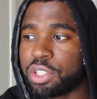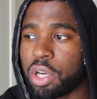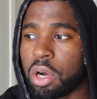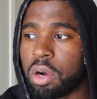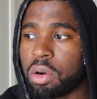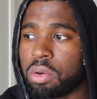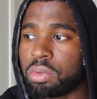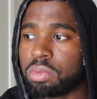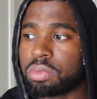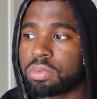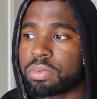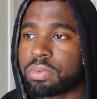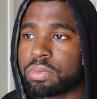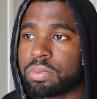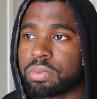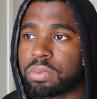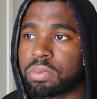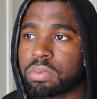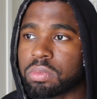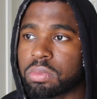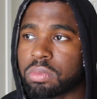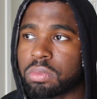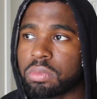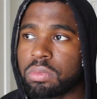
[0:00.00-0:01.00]
don't,
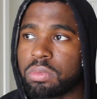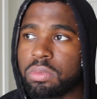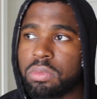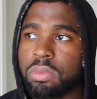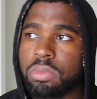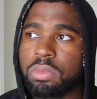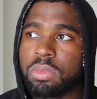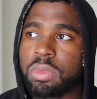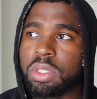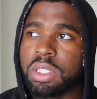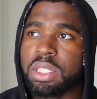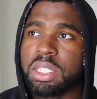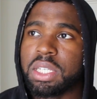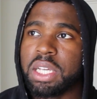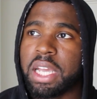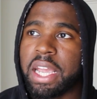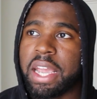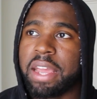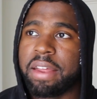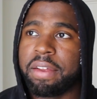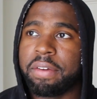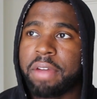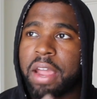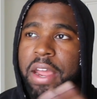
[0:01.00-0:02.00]

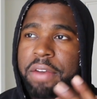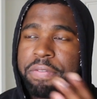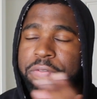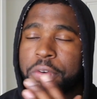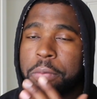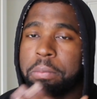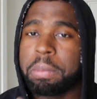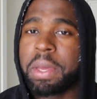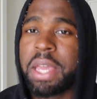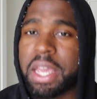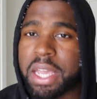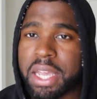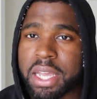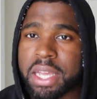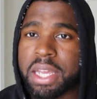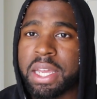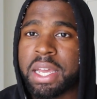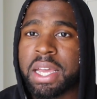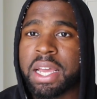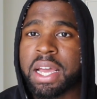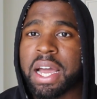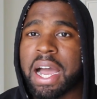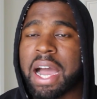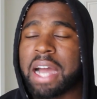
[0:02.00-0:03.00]
and for
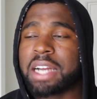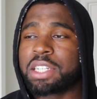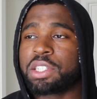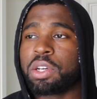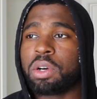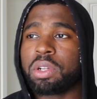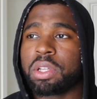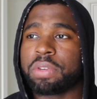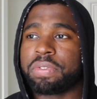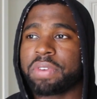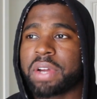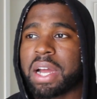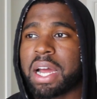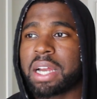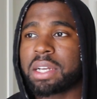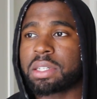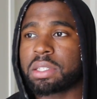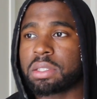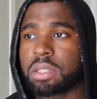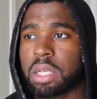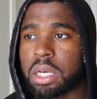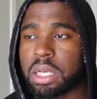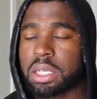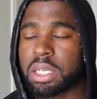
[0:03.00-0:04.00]
me, I totally forgot,
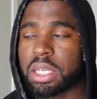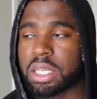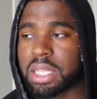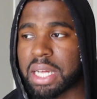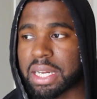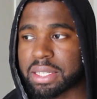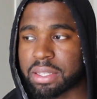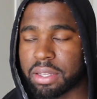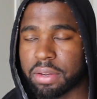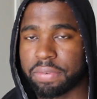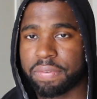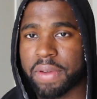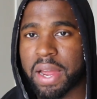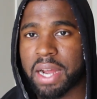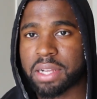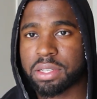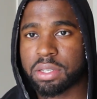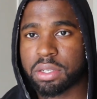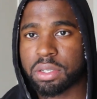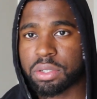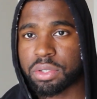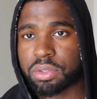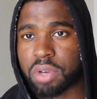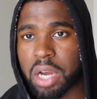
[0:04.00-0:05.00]
I neglected the fact
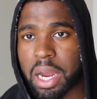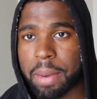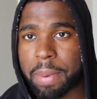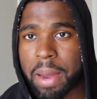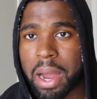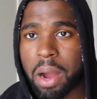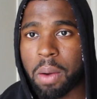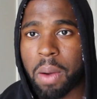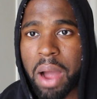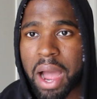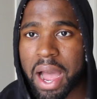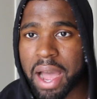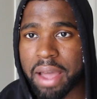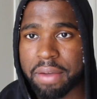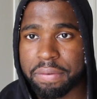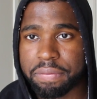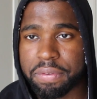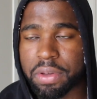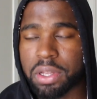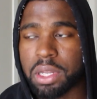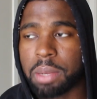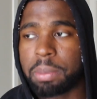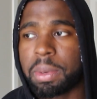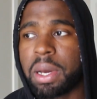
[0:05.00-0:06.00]
to describe how I
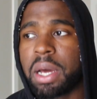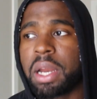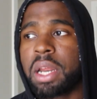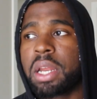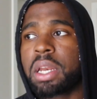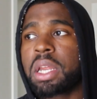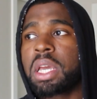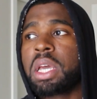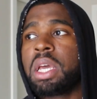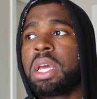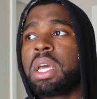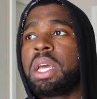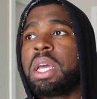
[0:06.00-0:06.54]
feel about it.